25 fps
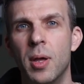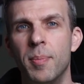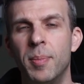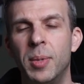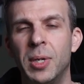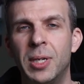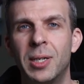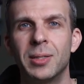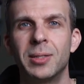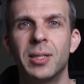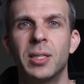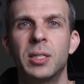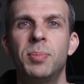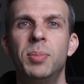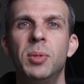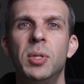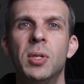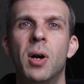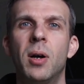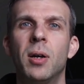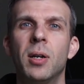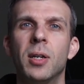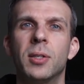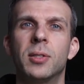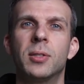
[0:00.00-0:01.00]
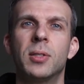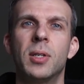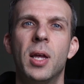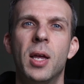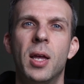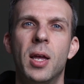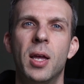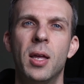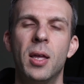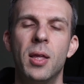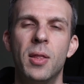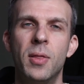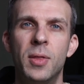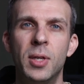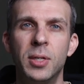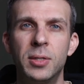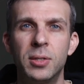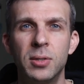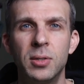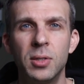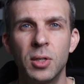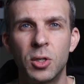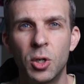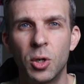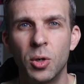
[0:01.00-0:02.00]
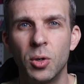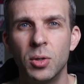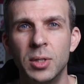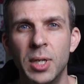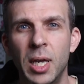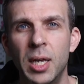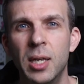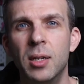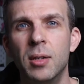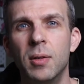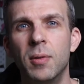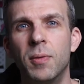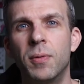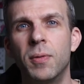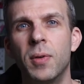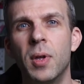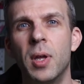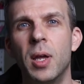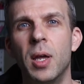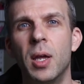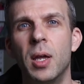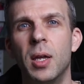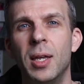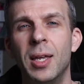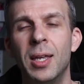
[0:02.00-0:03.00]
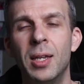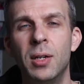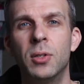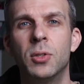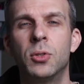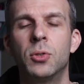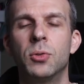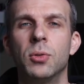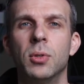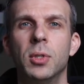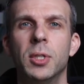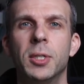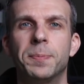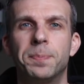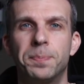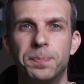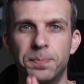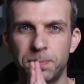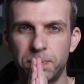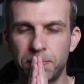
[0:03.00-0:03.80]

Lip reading: Because let's be honest, this is a creative industry.